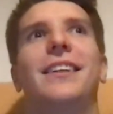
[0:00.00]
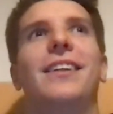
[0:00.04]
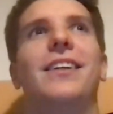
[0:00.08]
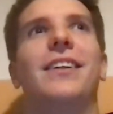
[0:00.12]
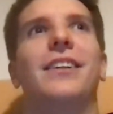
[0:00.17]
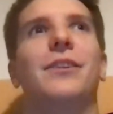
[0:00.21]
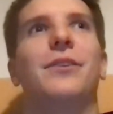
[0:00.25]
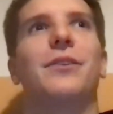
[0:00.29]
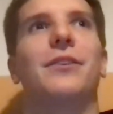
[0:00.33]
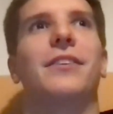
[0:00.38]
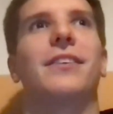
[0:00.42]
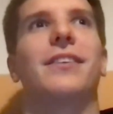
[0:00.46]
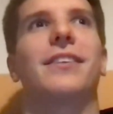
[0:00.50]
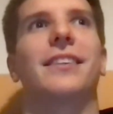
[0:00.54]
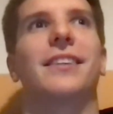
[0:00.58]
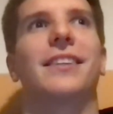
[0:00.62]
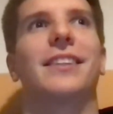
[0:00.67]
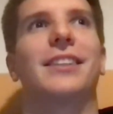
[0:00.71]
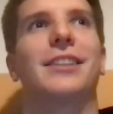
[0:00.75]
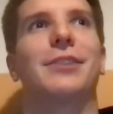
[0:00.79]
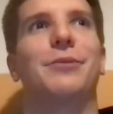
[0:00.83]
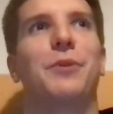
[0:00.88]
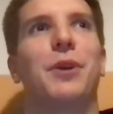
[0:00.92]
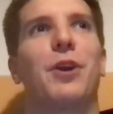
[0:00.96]
And
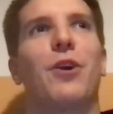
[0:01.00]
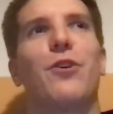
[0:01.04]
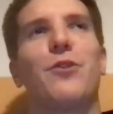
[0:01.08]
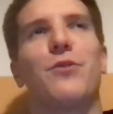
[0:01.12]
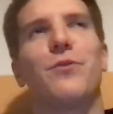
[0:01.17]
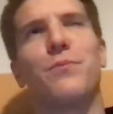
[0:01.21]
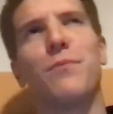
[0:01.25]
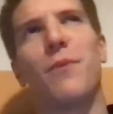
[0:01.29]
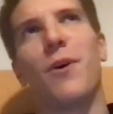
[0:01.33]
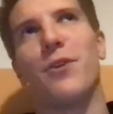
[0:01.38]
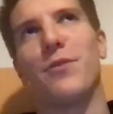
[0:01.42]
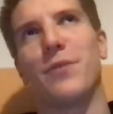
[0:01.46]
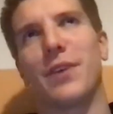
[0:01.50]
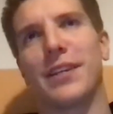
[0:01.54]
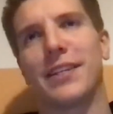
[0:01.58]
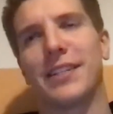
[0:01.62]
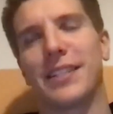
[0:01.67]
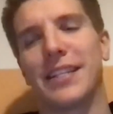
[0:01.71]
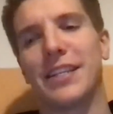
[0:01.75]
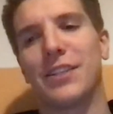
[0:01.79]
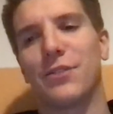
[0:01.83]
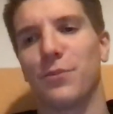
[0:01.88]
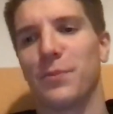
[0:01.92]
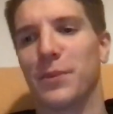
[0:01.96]
we kind of might have asked
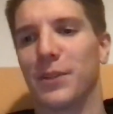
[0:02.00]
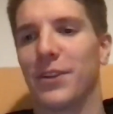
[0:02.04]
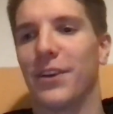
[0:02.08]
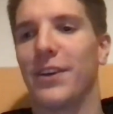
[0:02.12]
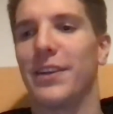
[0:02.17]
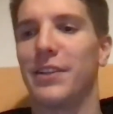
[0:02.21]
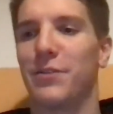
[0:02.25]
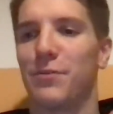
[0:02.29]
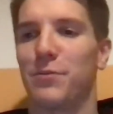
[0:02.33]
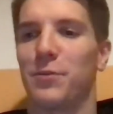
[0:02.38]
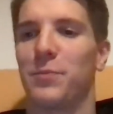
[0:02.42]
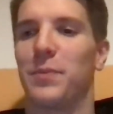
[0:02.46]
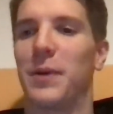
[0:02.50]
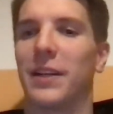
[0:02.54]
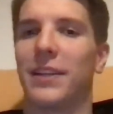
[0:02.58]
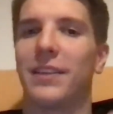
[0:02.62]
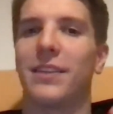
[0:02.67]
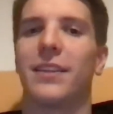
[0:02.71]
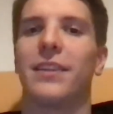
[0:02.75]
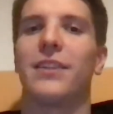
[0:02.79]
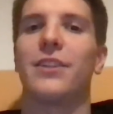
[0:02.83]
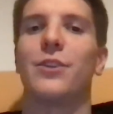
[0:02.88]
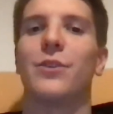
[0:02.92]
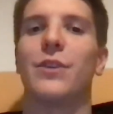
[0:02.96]
things from a slightly different
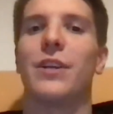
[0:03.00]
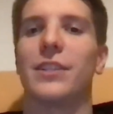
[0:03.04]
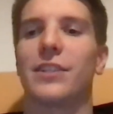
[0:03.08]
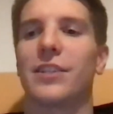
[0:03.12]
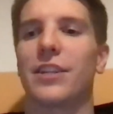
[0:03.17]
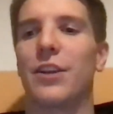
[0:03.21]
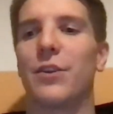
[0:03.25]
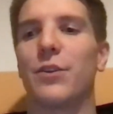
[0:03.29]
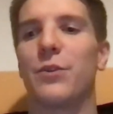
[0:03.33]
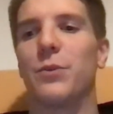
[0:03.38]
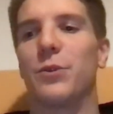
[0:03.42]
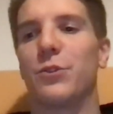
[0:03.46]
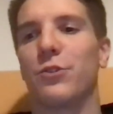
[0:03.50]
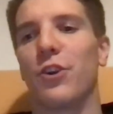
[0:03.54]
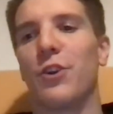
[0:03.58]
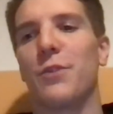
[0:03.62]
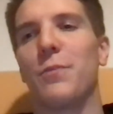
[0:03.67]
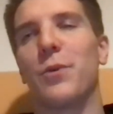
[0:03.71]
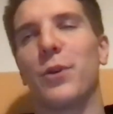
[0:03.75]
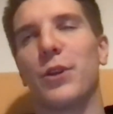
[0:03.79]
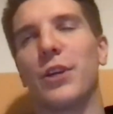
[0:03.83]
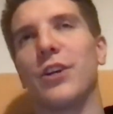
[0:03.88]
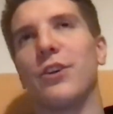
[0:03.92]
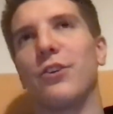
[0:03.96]
perspective than you necessarily were trying to
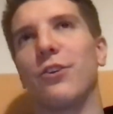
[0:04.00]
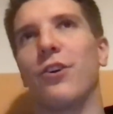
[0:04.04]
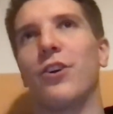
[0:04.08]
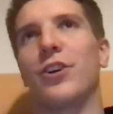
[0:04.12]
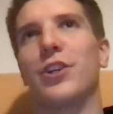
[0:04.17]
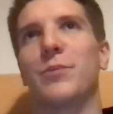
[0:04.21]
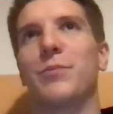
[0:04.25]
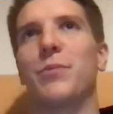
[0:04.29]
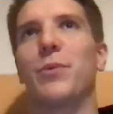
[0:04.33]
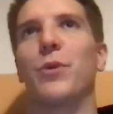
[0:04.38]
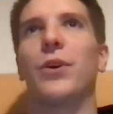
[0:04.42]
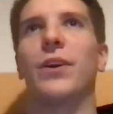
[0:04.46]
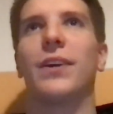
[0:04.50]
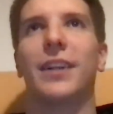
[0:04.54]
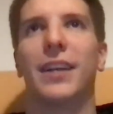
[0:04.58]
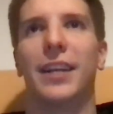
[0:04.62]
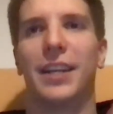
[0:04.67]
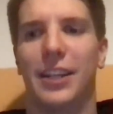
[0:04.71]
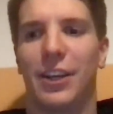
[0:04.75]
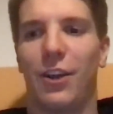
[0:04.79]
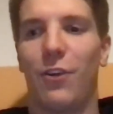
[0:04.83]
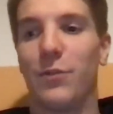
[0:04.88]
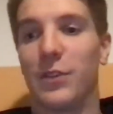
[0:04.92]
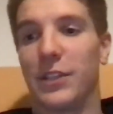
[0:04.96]
put it across, but
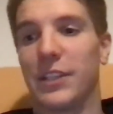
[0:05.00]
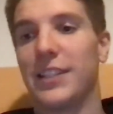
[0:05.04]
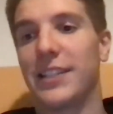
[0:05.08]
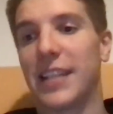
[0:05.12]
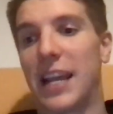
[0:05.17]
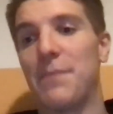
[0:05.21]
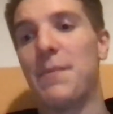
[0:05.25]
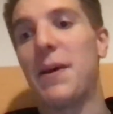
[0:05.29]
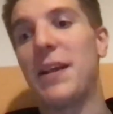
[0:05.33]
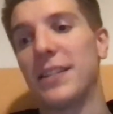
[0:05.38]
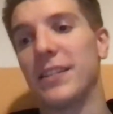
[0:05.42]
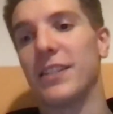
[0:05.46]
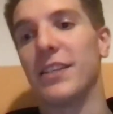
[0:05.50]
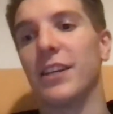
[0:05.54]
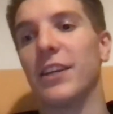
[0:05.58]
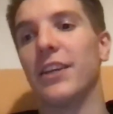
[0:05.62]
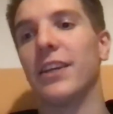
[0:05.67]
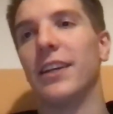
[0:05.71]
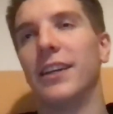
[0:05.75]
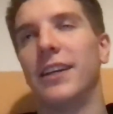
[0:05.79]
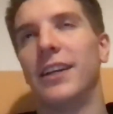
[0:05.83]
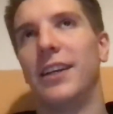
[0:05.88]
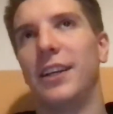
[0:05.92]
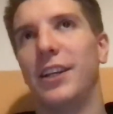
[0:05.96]
obviously same answer,
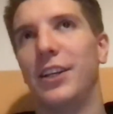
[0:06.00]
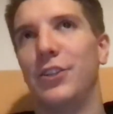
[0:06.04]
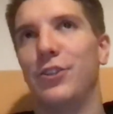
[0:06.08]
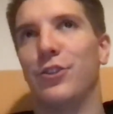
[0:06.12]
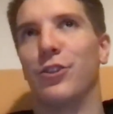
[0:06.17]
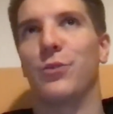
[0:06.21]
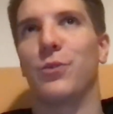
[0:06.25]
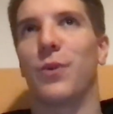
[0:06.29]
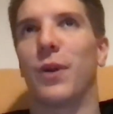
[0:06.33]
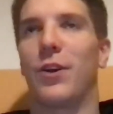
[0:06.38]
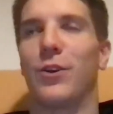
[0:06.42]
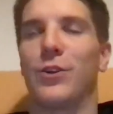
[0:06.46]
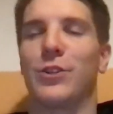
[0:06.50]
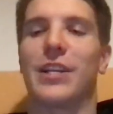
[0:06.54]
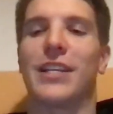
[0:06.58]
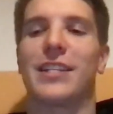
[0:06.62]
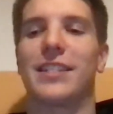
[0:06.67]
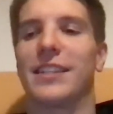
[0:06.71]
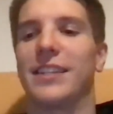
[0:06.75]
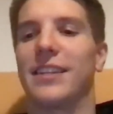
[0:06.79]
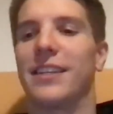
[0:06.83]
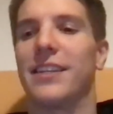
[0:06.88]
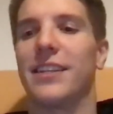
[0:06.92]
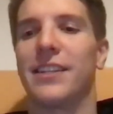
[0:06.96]
just us
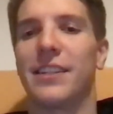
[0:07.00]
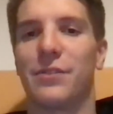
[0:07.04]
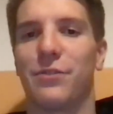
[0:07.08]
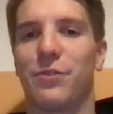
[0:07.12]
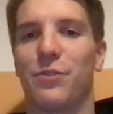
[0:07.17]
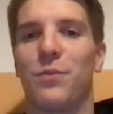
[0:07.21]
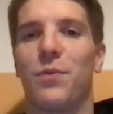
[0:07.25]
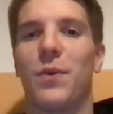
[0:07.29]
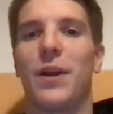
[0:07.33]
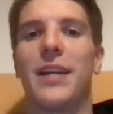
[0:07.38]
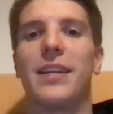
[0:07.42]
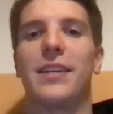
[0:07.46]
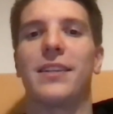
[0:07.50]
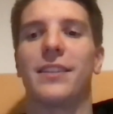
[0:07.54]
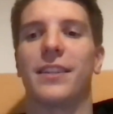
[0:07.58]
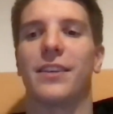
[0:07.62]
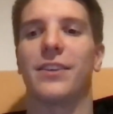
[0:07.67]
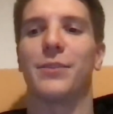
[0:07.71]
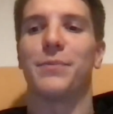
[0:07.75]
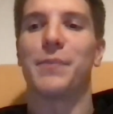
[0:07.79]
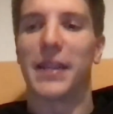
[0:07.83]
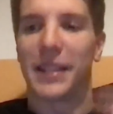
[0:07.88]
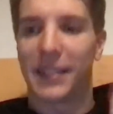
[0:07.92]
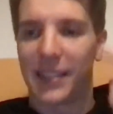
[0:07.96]
asking it in a different way
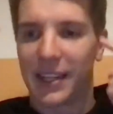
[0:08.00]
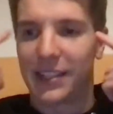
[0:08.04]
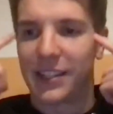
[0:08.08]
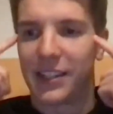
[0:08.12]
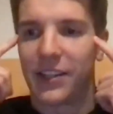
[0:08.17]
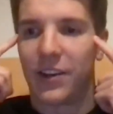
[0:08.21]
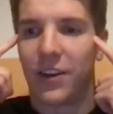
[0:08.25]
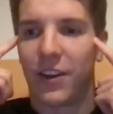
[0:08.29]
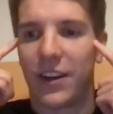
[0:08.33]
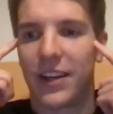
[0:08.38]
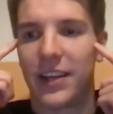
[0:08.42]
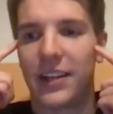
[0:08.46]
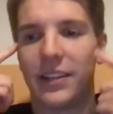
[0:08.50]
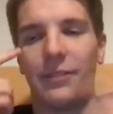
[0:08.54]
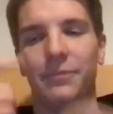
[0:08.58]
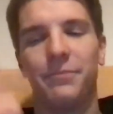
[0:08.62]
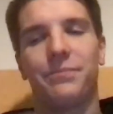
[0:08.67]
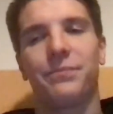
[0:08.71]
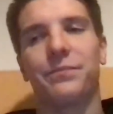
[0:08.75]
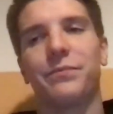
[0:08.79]
that it makes sense in our head.